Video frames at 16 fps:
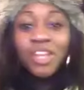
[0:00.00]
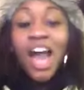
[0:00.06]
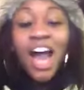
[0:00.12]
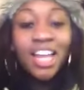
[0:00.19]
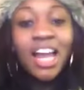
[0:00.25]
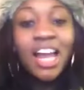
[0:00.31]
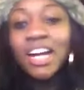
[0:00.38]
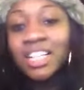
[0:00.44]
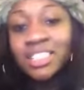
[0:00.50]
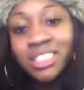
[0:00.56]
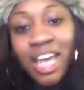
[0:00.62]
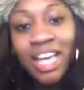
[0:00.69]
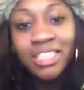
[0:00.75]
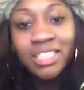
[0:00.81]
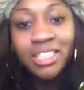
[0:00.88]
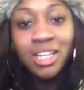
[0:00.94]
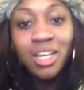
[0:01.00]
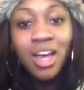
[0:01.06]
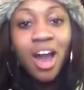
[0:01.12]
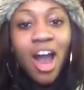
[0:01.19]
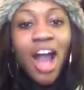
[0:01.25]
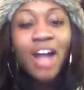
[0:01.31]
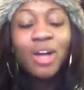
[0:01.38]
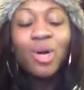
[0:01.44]
And like I said,
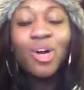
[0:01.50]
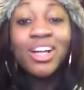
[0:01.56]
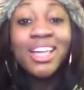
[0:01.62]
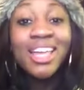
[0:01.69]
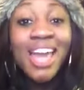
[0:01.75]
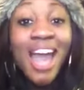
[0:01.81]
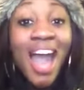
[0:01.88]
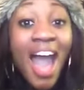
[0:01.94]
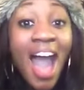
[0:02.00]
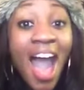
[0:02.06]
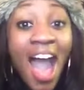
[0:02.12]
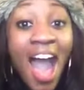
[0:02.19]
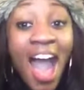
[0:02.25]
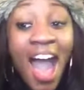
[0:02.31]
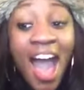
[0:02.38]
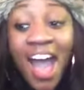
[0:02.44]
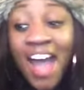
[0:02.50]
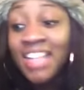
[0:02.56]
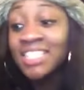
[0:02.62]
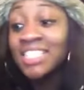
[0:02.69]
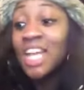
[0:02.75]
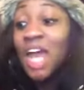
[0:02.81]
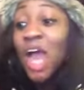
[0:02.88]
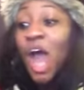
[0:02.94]
I got
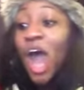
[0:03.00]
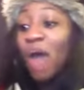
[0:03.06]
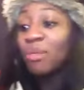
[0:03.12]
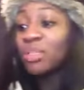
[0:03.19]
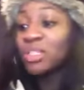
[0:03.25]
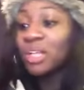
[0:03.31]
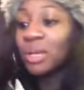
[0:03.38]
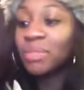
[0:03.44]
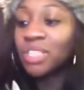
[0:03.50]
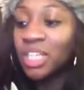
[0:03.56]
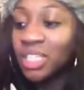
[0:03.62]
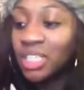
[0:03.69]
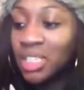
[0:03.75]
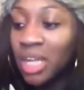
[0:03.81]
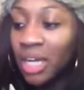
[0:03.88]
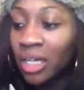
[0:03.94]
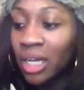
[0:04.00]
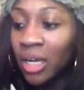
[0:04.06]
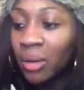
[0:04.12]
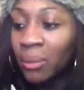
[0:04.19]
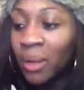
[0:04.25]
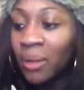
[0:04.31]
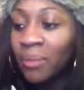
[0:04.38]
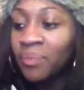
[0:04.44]
gas. Let me turn this down a
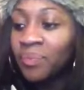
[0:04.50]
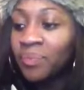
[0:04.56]
little bit.